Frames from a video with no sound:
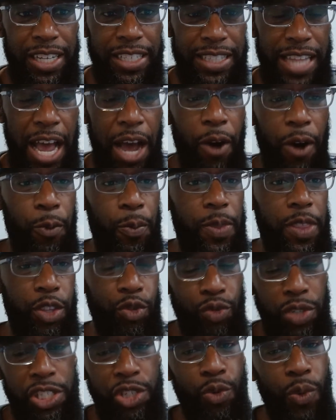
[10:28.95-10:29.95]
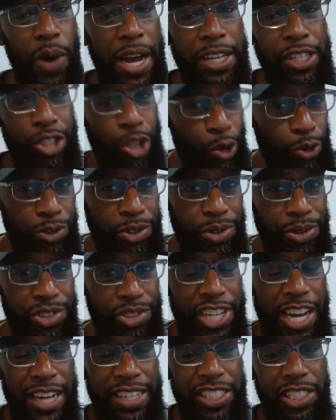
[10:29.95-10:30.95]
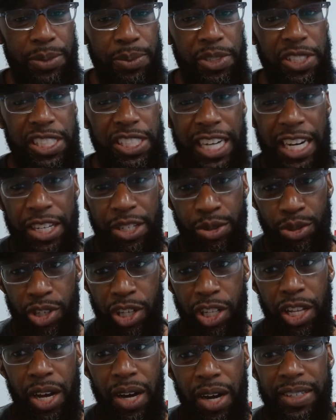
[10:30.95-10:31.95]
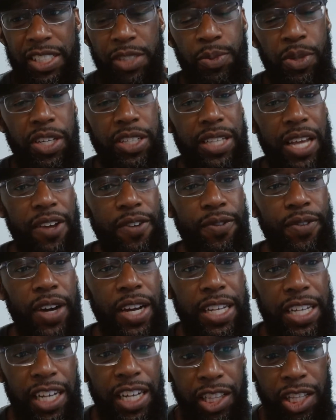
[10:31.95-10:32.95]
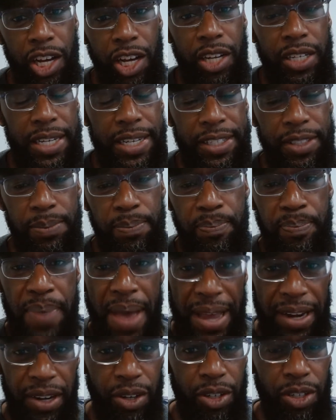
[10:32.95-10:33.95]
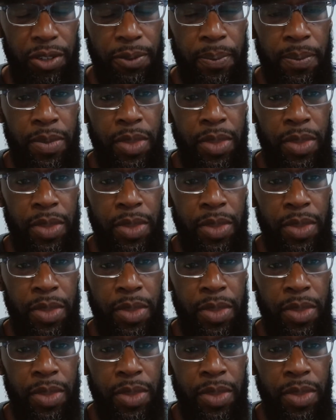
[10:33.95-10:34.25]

Now, the reason why I don't use ChatGPT and I use Claude is because I find Claude is better